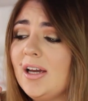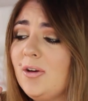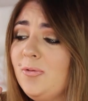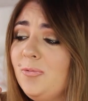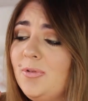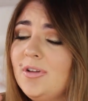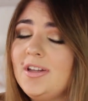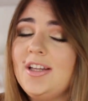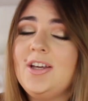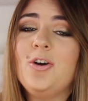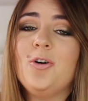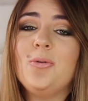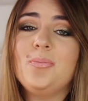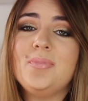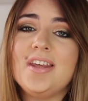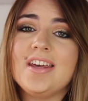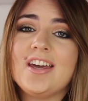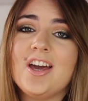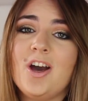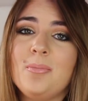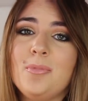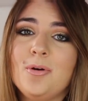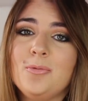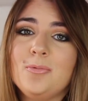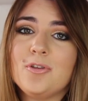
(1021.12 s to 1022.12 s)
I really hope they
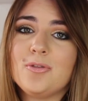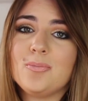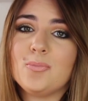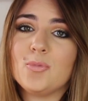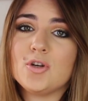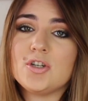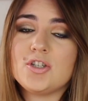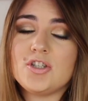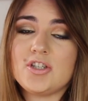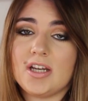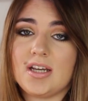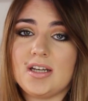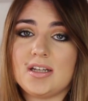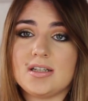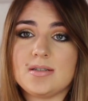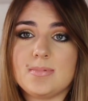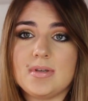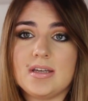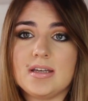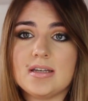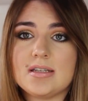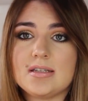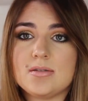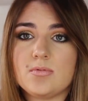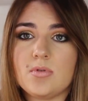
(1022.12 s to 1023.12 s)
come out with more shades,
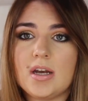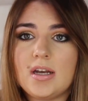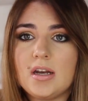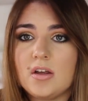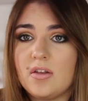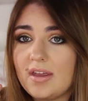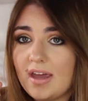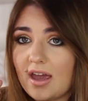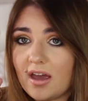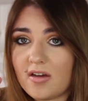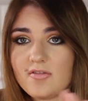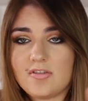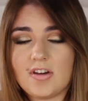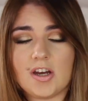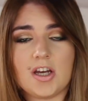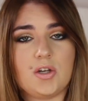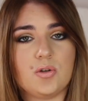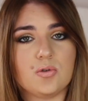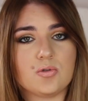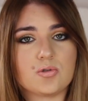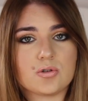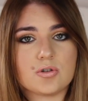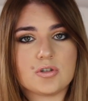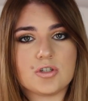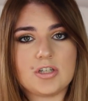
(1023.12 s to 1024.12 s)
because right now they have very
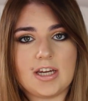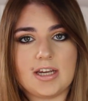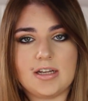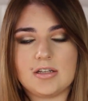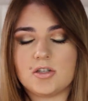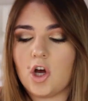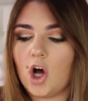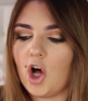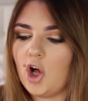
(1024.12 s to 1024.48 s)
neutral shades,